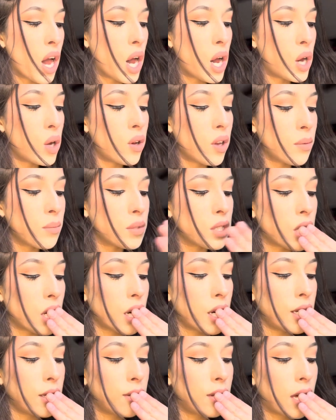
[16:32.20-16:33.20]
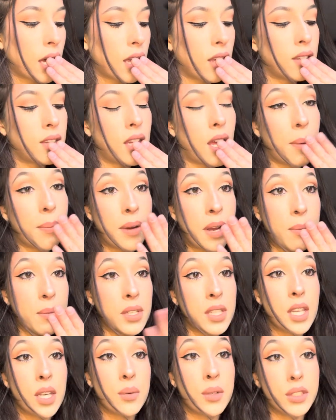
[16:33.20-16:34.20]
I'm sorry you guys, I
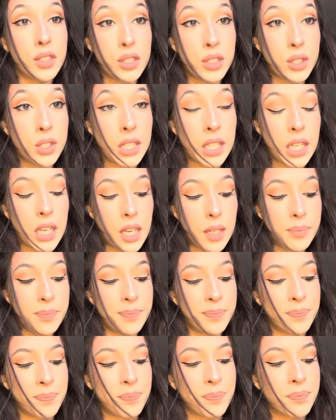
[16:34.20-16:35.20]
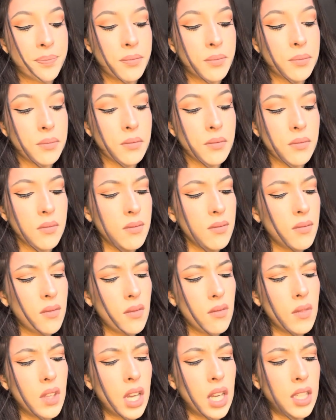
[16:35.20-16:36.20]
promised I wasn't drinking.
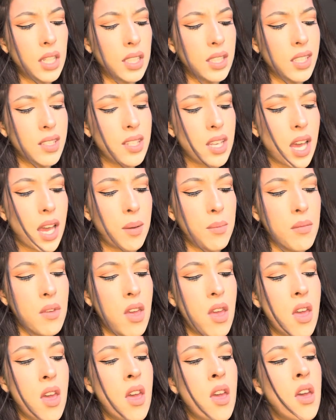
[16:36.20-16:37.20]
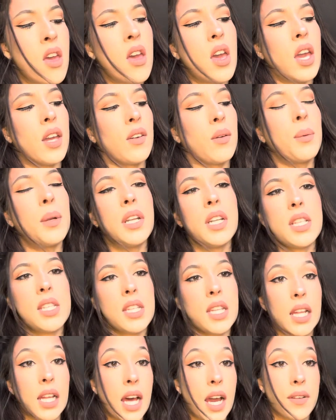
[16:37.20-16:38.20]
And at the time, everybody
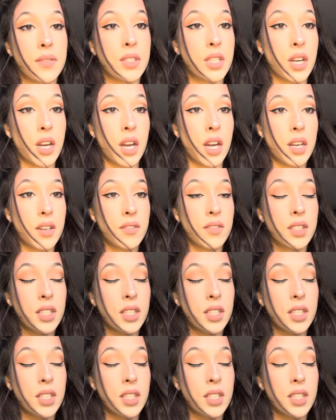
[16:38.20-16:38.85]
just laughed it off